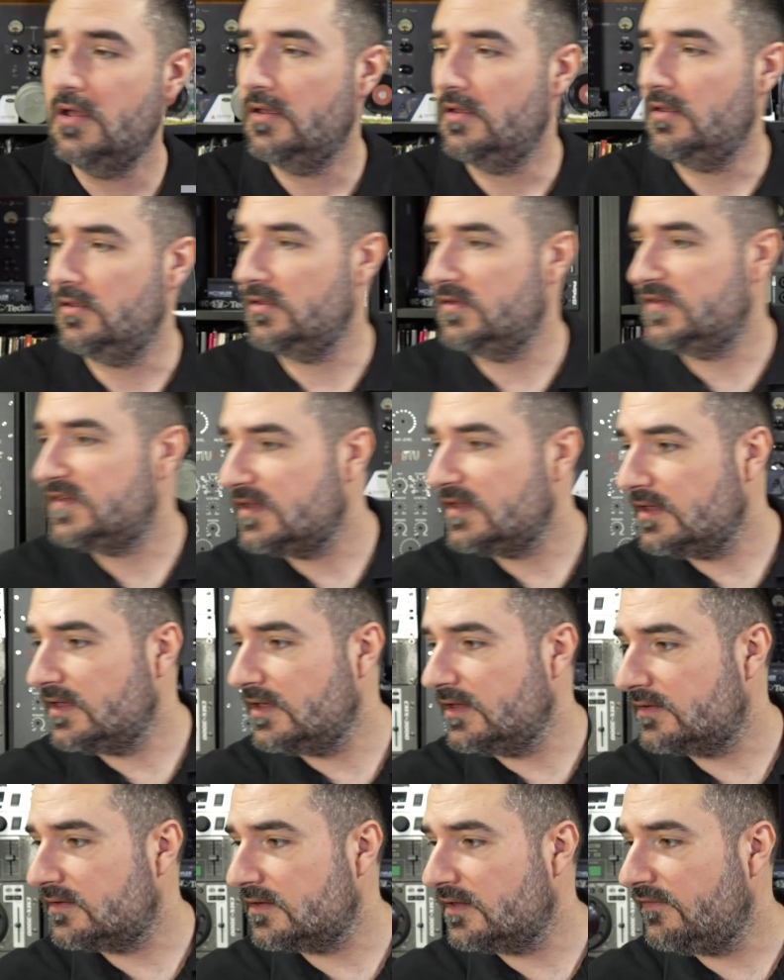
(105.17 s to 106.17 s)
you see,
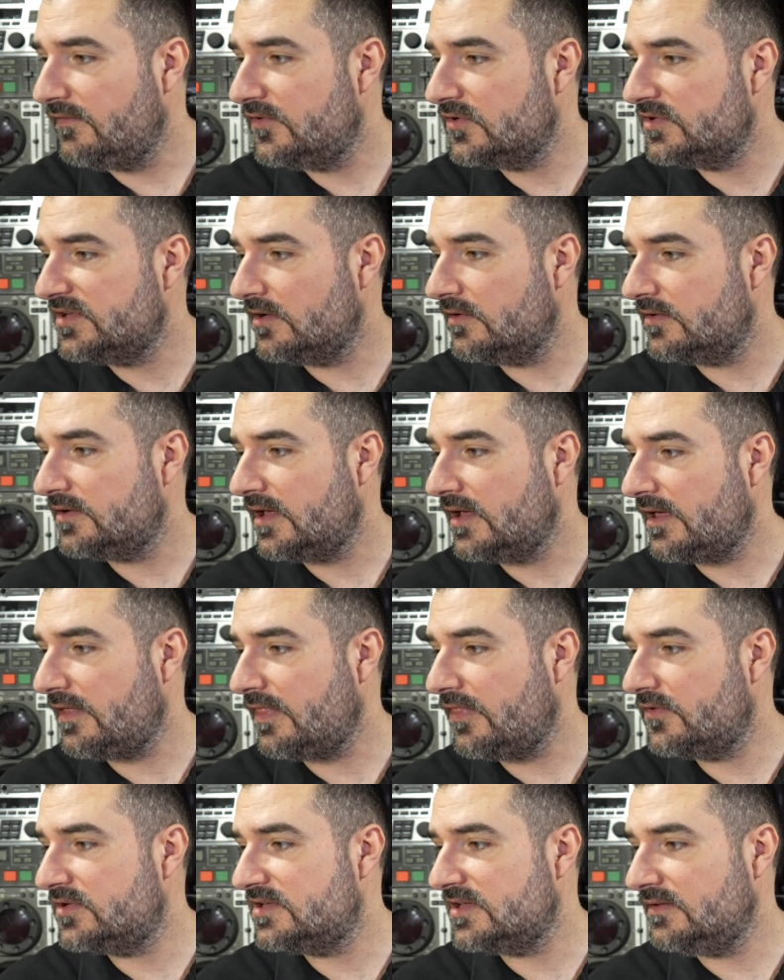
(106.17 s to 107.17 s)
it's if you don't
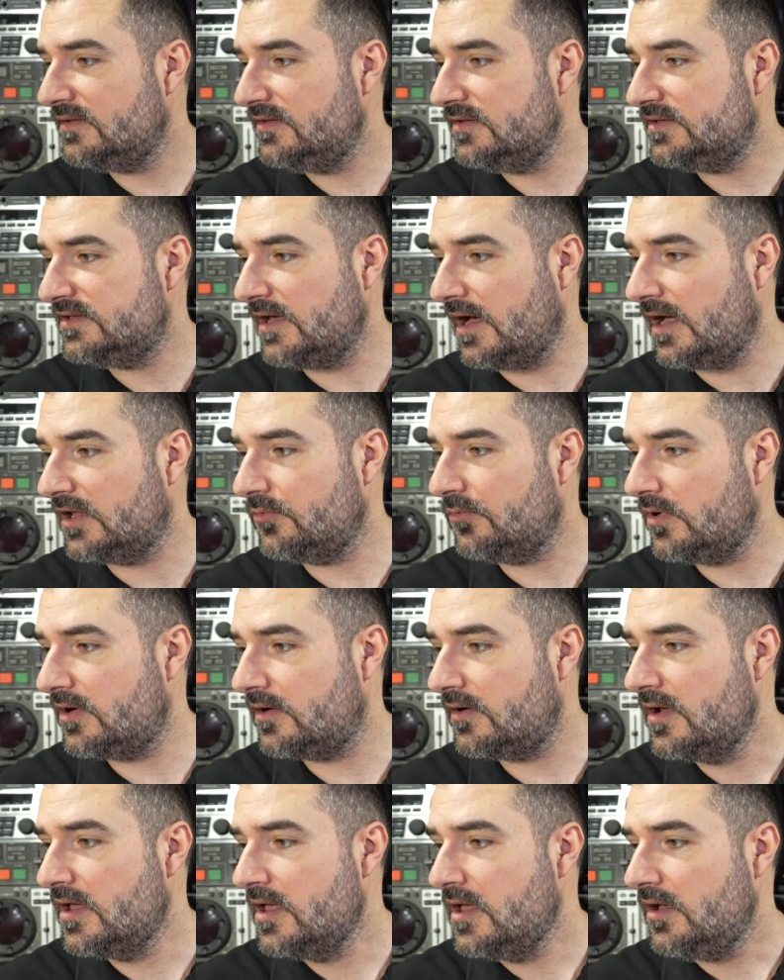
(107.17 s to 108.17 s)
have the density
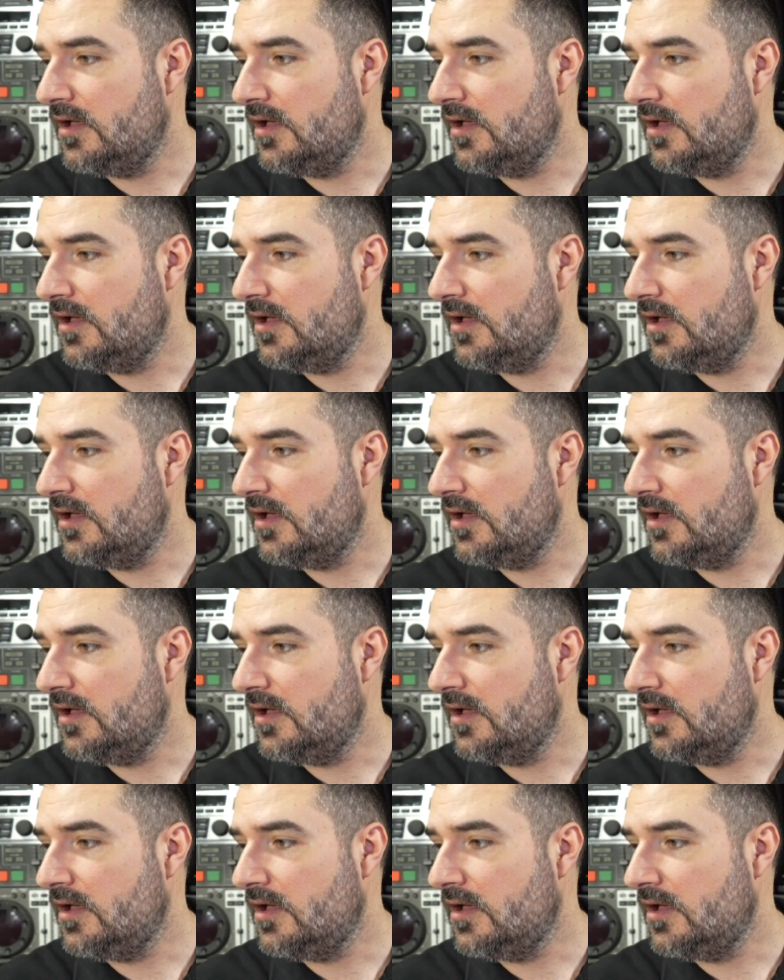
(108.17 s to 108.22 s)
hardware,